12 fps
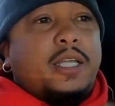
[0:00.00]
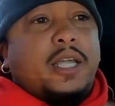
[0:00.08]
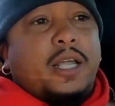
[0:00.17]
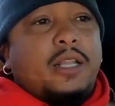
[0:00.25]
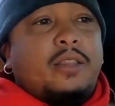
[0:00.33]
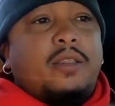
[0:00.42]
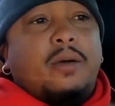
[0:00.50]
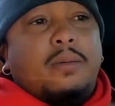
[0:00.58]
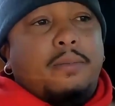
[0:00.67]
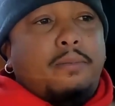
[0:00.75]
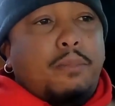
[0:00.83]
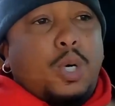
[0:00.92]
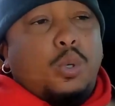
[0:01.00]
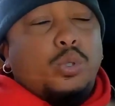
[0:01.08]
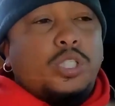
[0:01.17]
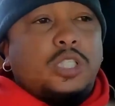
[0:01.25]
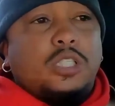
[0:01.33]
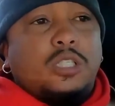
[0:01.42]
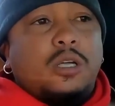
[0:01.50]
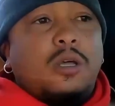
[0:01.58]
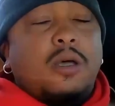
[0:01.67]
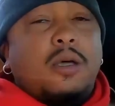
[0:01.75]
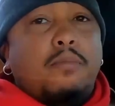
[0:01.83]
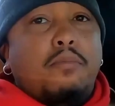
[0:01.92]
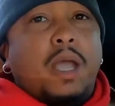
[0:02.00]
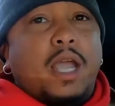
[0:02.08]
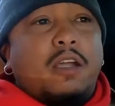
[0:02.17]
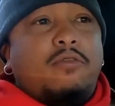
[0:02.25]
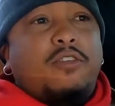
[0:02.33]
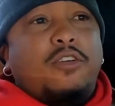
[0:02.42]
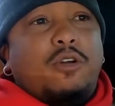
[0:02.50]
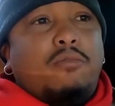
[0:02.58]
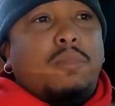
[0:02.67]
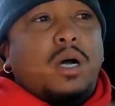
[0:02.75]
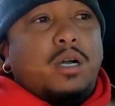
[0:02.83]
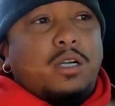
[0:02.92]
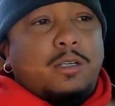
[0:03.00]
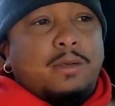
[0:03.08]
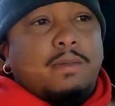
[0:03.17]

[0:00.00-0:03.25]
get the most bang for your buck?